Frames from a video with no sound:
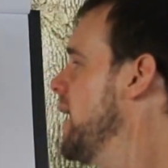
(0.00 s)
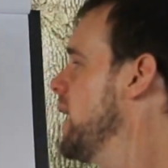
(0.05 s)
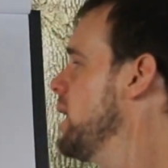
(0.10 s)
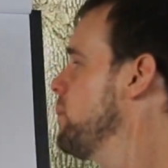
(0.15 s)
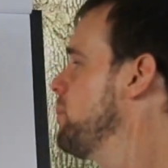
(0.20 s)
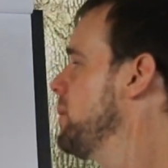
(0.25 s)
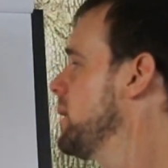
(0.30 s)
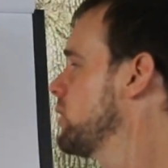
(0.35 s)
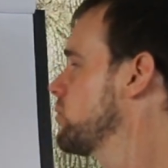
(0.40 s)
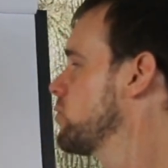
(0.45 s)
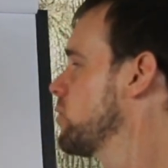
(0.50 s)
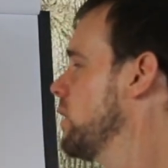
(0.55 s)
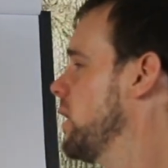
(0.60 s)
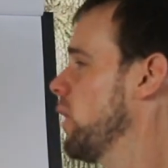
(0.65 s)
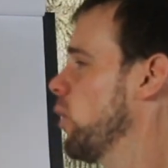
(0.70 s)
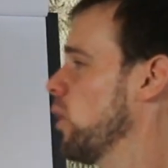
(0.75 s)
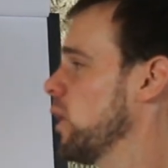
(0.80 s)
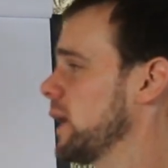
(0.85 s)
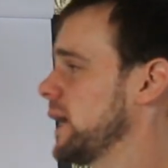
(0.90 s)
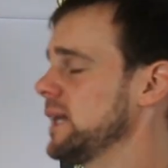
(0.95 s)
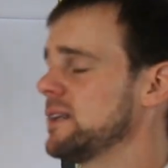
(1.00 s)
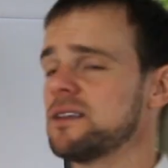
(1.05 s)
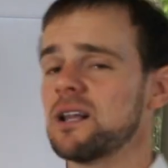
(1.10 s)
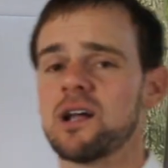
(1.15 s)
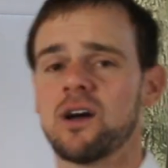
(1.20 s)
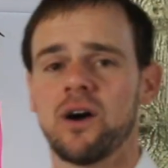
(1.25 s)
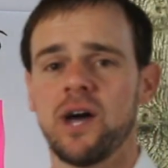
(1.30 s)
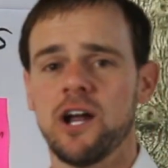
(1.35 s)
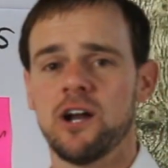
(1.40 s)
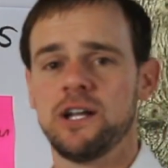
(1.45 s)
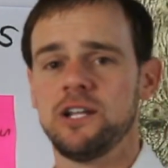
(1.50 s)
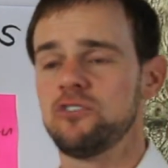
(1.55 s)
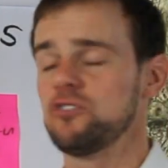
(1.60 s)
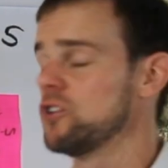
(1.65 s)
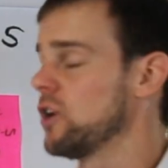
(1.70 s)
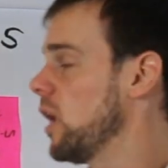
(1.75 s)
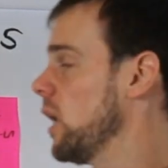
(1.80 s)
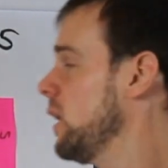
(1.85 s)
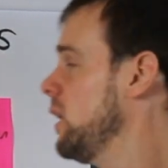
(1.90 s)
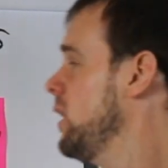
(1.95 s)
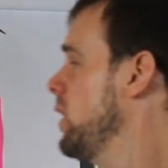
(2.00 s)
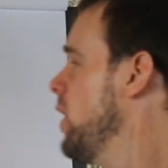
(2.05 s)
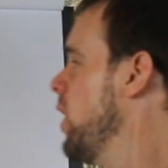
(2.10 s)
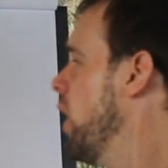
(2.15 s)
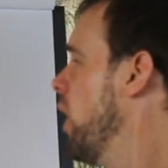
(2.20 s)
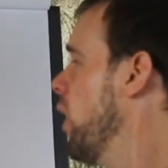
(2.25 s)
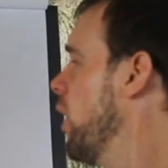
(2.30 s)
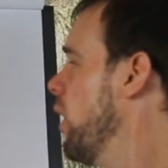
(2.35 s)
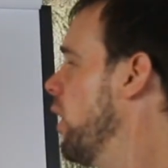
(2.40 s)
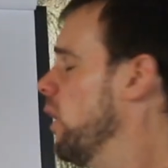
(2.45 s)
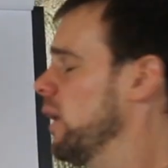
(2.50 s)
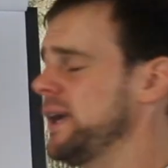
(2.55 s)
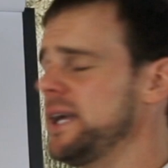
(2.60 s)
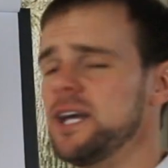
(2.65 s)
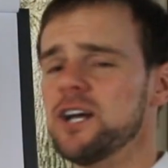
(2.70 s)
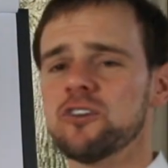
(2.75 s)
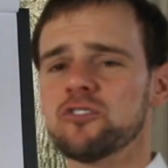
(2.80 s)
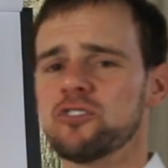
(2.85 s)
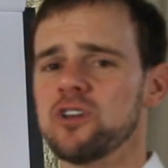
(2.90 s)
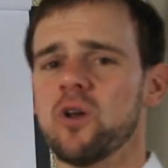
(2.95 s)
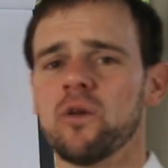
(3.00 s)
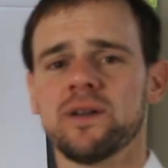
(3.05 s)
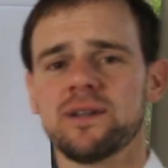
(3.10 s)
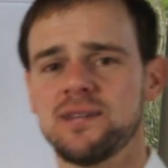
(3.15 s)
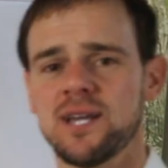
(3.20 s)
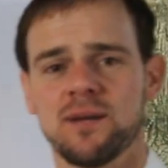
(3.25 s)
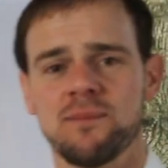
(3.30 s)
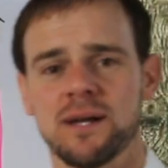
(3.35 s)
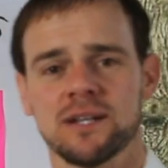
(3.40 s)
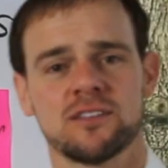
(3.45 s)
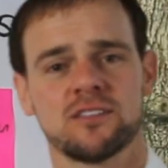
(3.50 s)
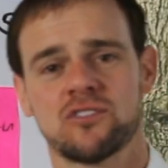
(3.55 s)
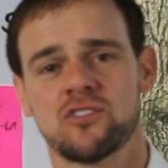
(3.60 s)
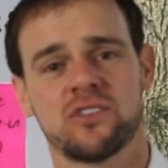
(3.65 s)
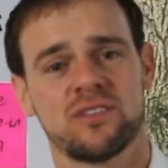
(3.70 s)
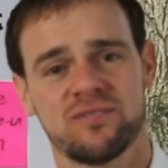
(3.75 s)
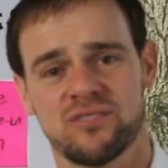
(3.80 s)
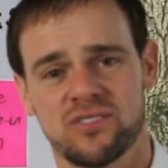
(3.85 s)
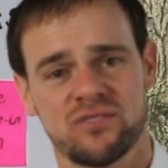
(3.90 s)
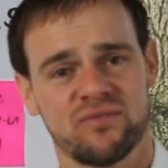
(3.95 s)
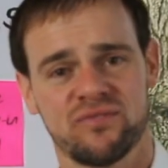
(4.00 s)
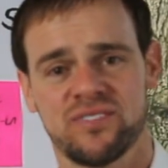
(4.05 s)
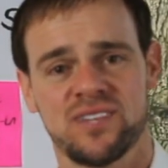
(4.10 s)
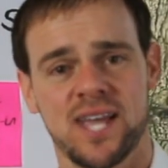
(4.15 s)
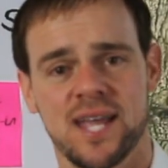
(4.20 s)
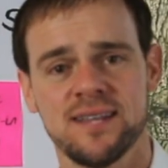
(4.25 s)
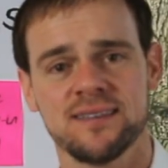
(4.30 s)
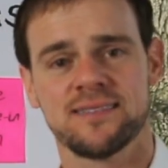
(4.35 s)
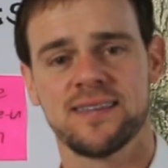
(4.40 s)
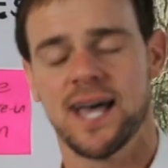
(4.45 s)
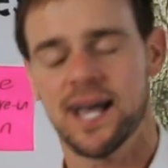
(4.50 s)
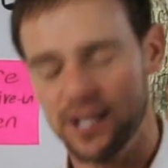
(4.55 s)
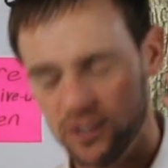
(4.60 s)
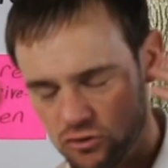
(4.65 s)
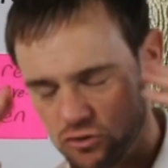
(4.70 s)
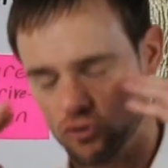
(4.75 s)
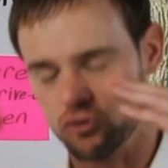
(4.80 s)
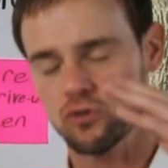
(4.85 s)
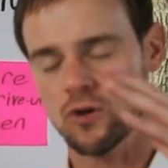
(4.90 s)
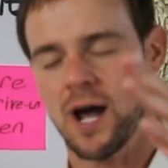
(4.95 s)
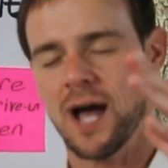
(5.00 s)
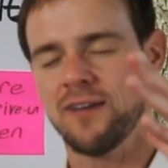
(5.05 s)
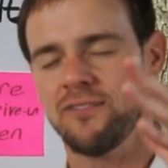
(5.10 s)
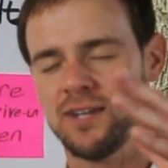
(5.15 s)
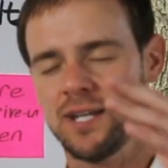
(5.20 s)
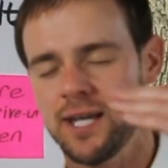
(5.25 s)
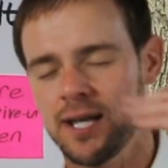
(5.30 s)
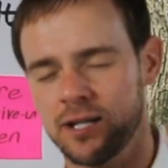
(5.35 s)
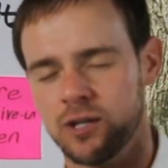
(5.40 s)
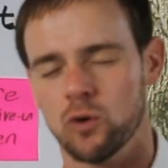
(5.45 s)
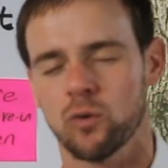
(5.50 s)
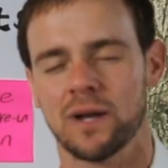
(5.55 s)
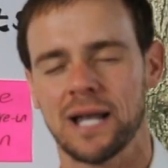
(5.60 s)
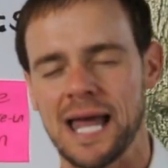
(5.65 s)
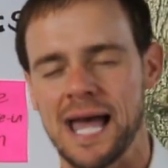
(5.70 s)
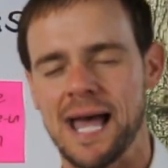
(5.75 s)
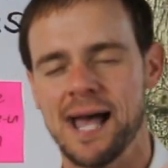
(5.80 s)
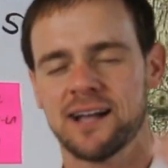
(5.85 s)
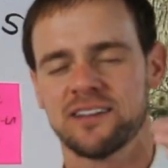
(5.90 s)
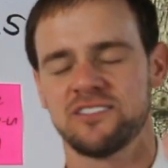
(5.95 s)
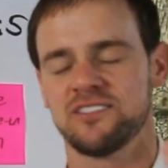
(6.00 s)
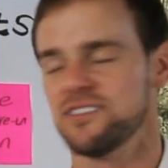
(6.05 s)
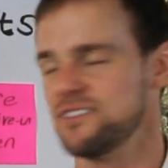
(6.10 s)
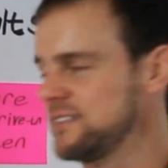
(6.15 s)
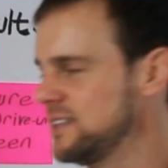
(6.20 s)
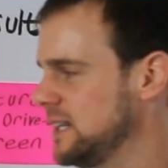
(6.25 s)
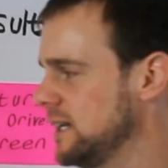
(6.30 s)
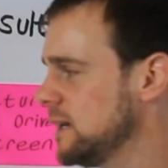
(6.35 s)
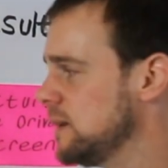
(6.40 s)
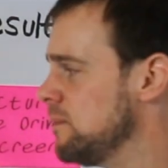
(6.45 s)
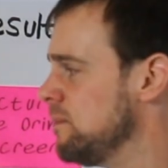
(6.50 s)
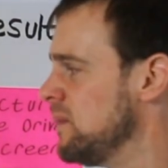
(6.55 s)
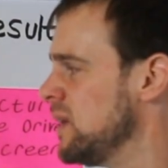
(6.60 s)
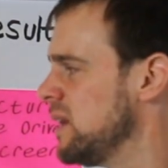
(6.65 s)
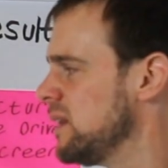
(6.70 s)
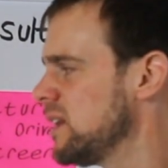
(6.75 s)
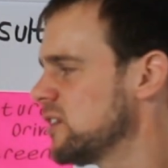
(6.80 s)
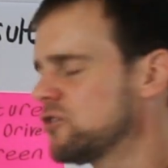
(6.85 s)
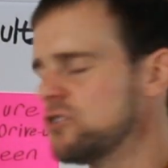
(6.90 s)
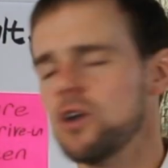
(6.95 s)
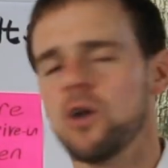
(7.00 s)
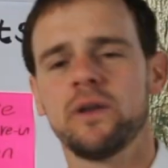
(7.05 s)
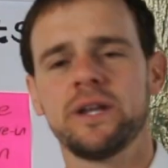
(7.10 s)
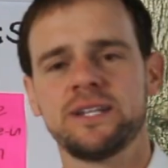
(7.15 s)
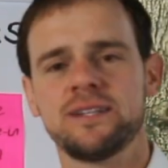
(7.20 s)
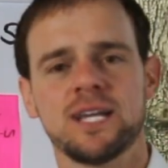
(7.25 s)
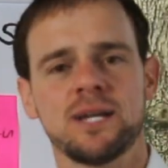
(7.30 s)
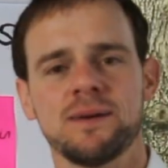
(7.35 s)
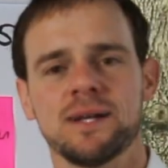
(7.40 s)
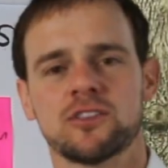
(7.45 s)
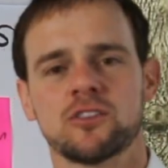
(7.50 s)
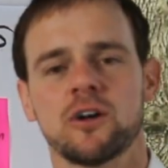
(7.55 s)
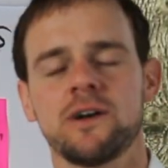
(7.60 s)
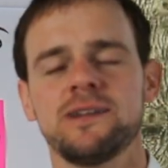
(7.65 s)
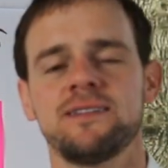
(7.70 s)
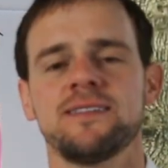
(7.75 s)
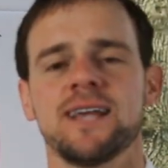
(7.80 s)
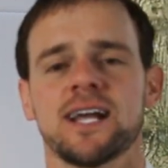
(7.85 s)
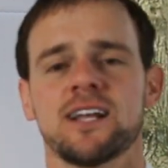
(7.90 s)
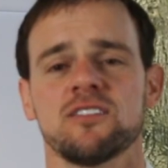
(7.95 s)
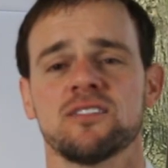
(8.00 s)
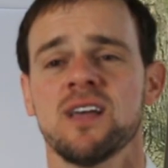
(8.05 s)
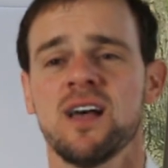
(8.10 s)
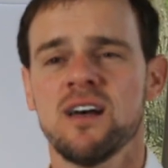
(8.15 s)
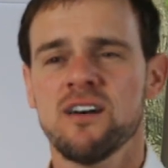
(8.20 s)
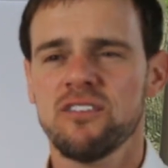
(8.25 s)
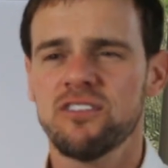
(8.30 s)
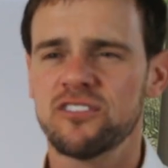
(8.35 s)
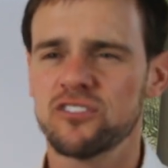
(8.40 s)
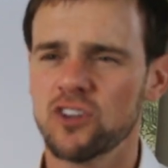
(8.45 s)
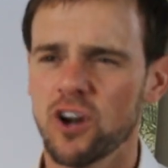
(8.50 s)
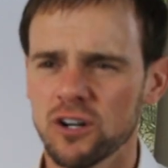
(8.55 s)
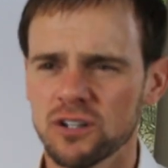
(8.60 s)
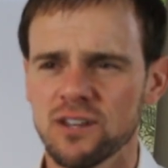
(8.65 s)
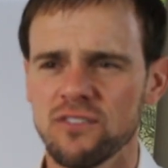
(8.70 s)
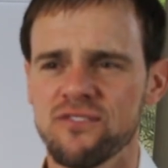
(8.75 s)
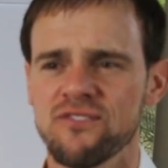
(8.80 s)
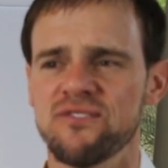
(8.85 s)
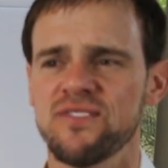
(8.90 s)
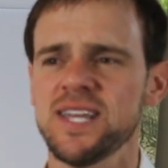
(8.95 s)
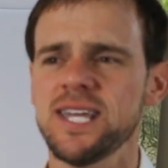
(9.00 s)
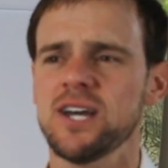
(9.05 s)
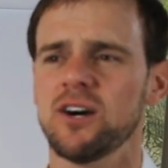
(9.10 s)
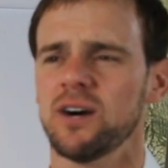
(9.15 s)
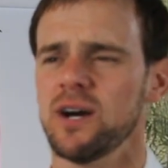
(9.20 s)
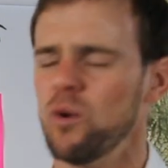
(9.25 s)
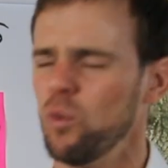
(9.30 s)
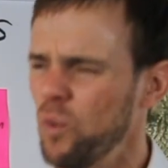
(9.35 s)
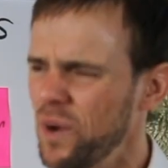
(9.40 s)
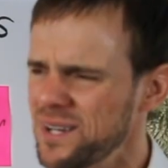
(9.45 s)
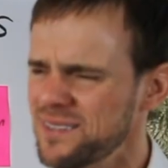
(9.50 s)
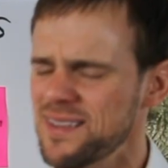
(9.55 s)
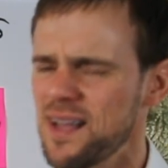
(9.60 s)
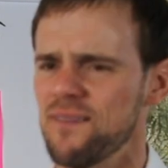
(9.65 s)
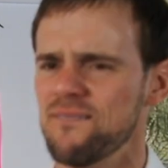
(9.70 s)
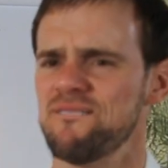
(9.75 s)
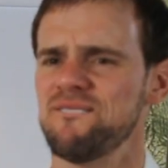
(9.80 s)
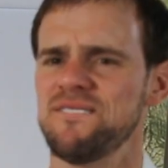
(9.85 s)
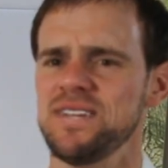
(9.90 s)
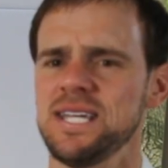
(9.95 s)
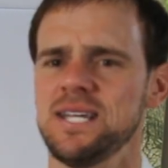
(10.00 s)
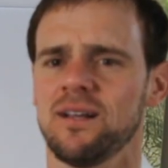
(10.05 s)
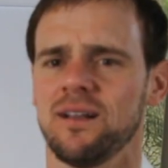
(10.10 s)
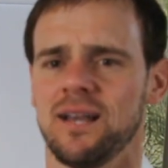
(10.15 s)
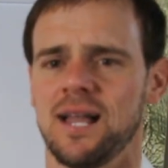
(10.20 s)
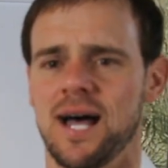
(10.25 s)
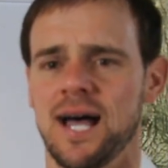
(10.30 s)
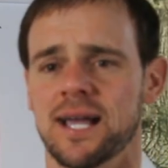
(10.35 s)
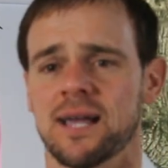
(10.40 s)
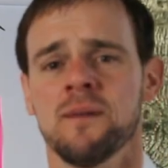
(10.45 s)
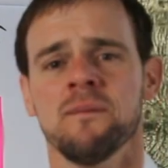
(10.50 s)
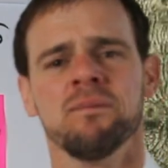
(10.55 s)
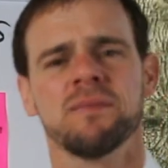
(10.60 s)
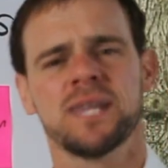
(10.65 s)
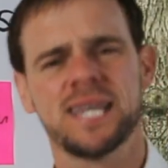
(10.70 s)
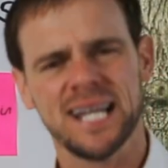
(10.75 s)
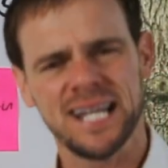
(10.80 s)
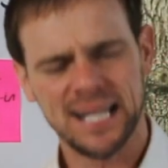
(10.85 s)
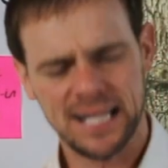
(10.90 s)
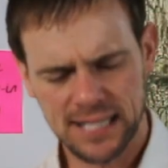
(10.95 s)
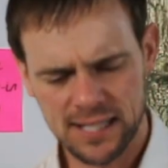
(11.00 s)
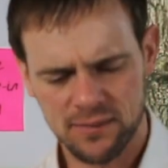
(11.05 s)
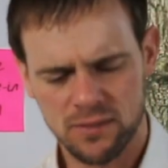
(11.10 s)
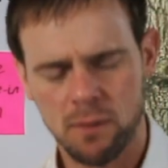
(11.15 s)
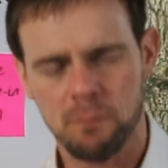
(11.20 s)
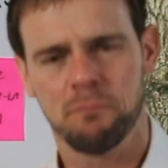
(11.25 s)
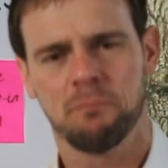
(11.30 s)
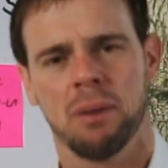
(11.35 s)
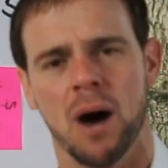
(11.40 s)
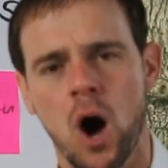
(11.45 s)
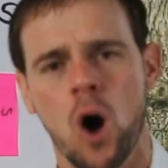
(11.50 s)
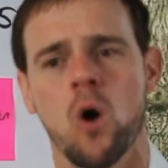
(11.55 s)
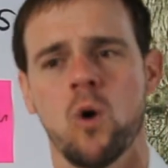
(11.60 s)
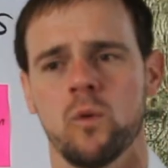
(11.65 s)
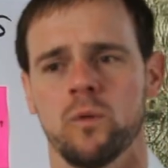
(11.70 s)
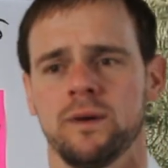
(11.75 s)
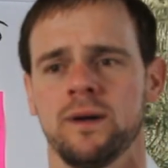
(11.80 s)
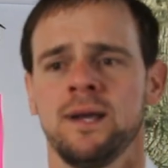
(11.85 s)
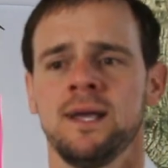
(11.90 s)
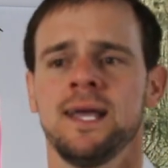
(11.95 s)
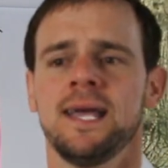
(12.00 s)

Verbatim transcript: And the picture or get the clarity chart or, or here should only take about 10 seconds. You're driving in, you're relaxed, you see it. This should only take about 30 seconds. Start to feel it. What does that feel like? Get it in the bone.